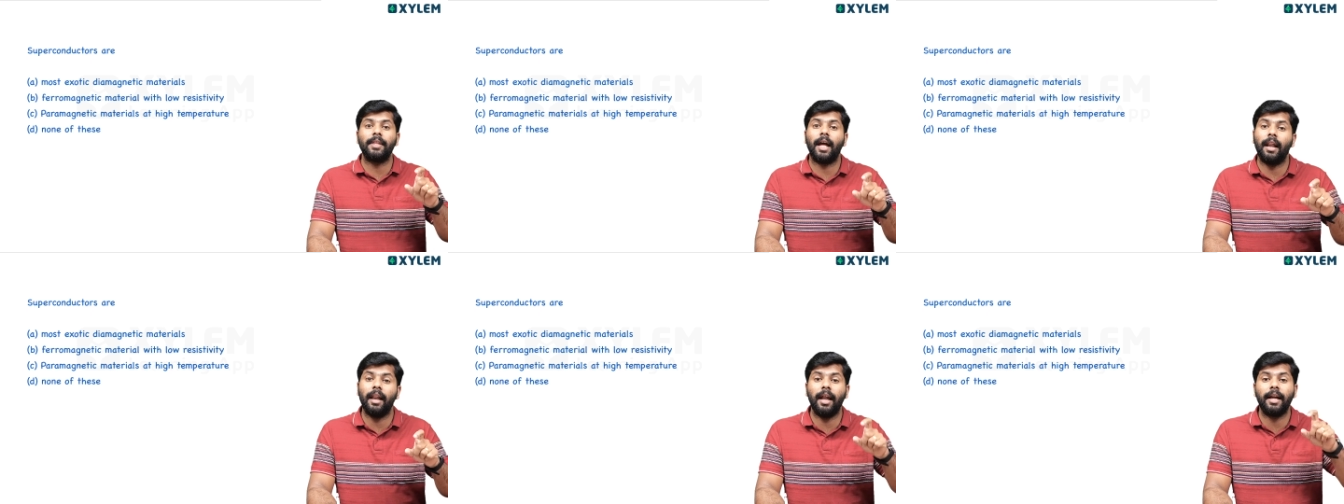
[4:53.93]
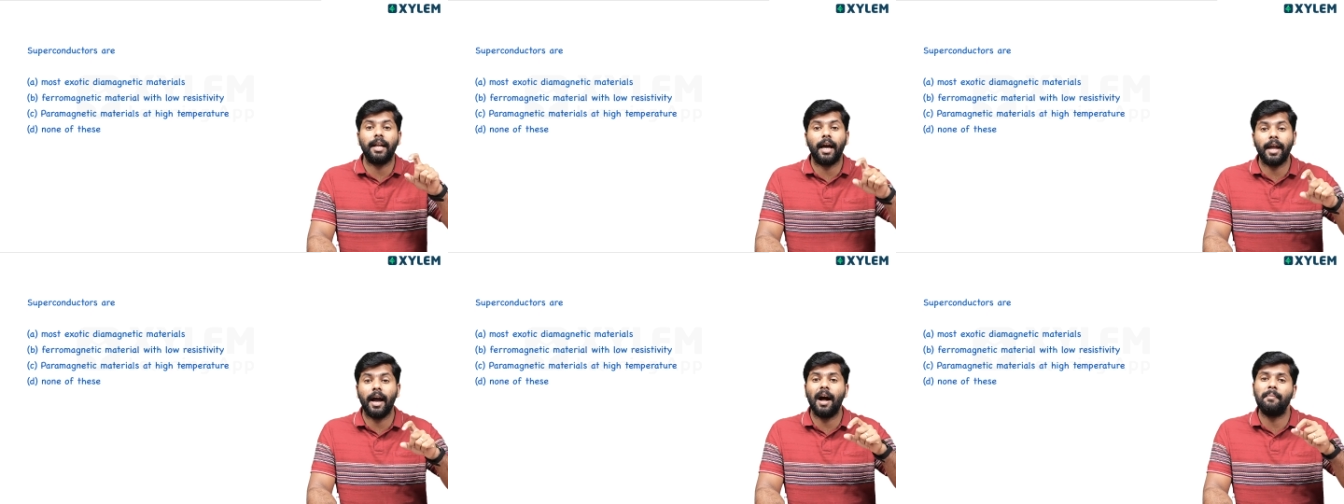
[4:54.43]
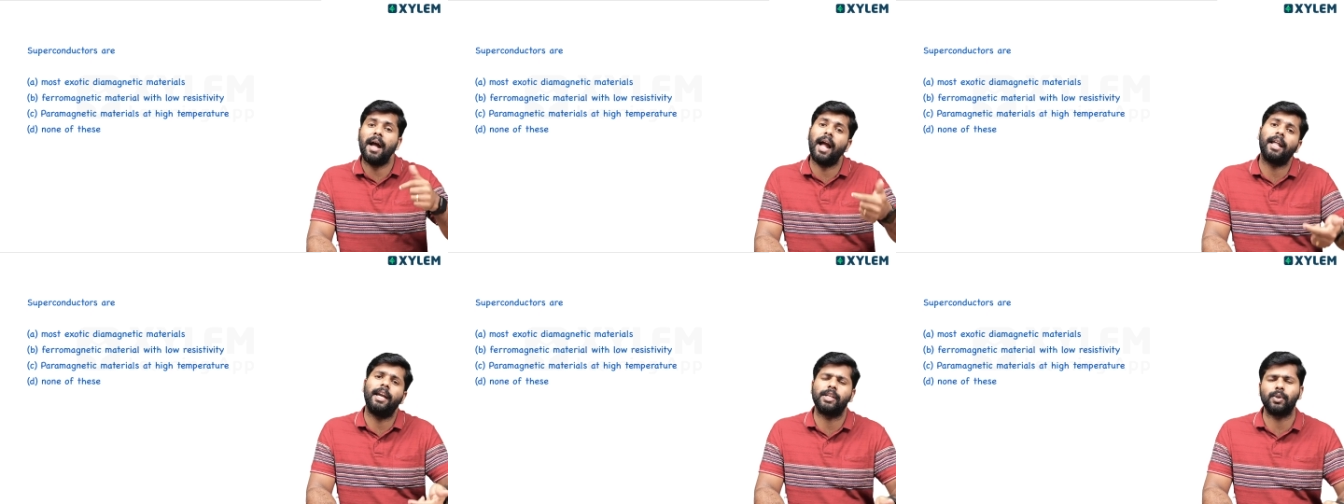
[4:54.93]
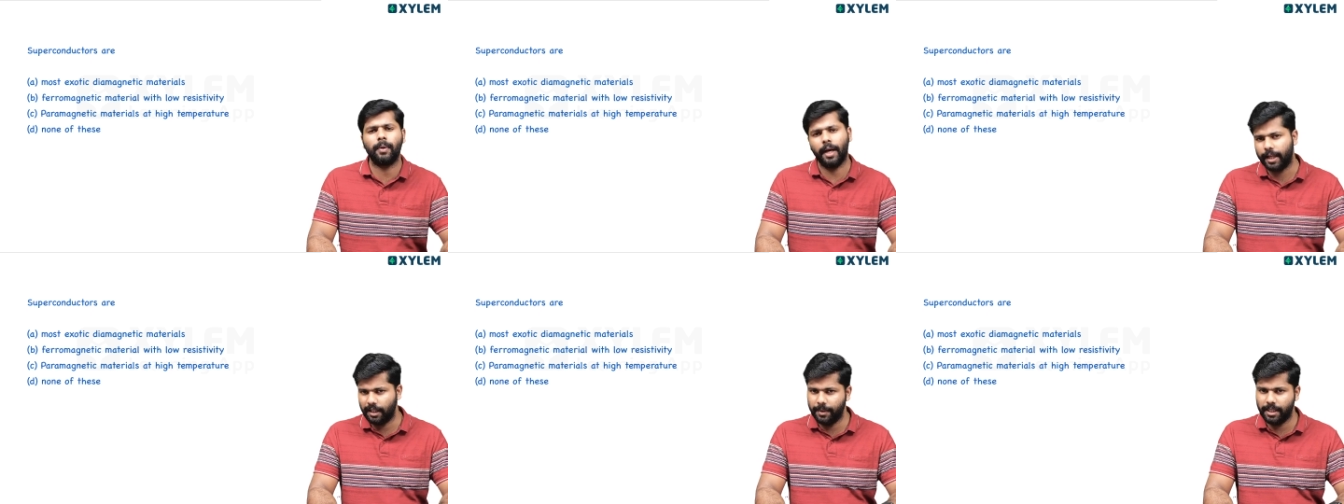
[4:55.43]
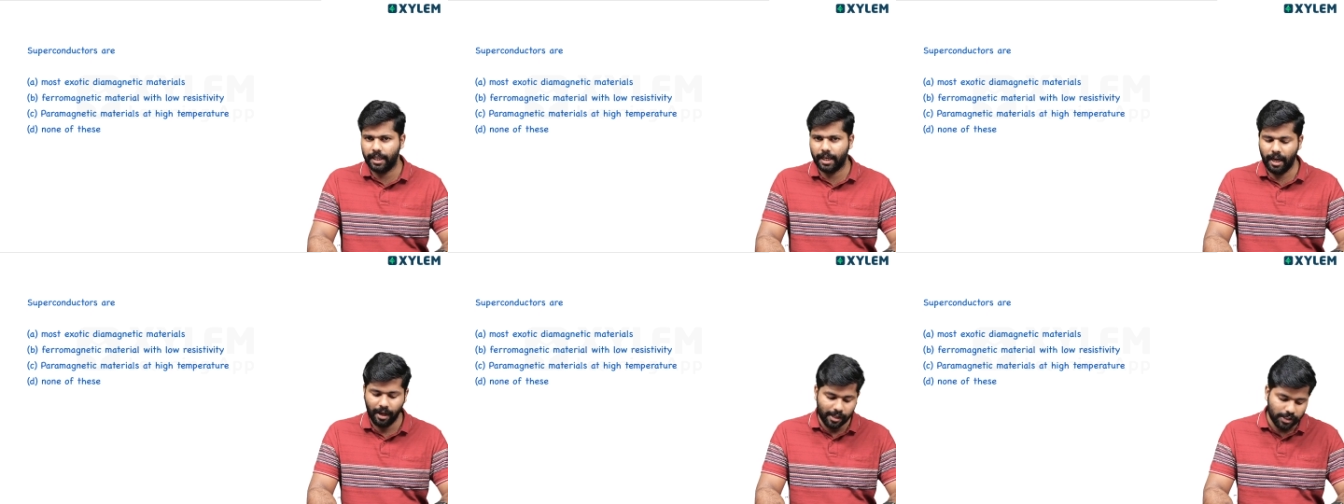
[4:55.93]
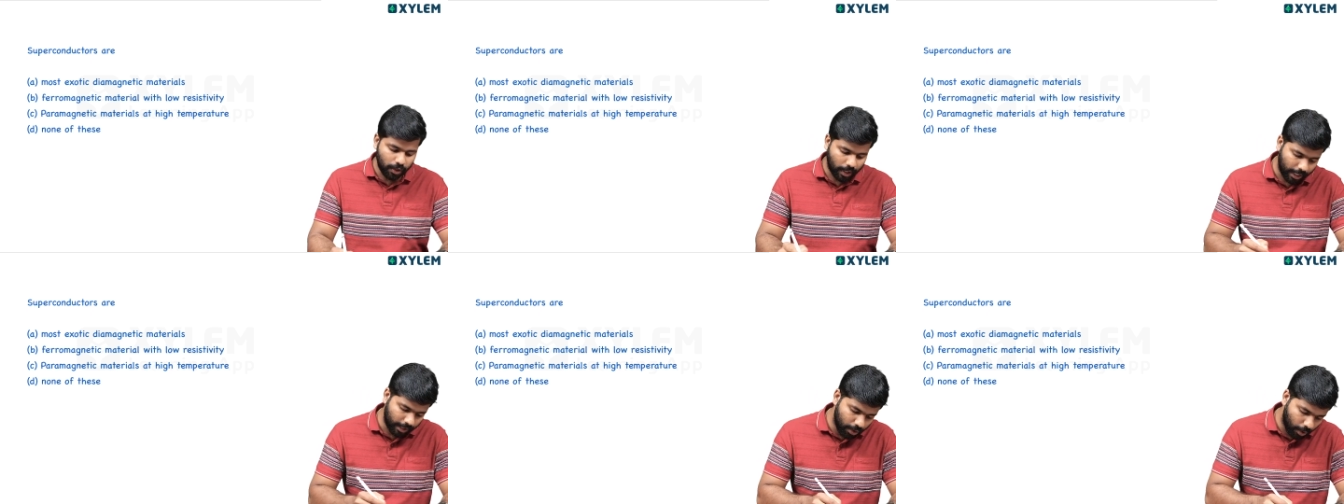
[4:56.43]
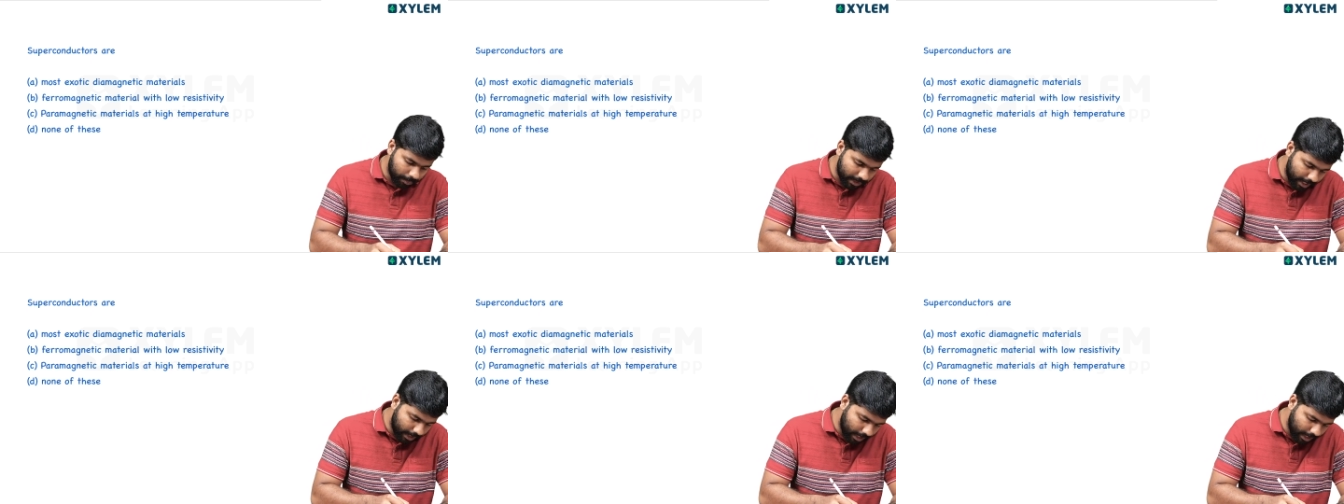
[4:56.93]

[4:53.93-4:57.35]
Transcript: nalla diamagnetism kanikuna material. So correct option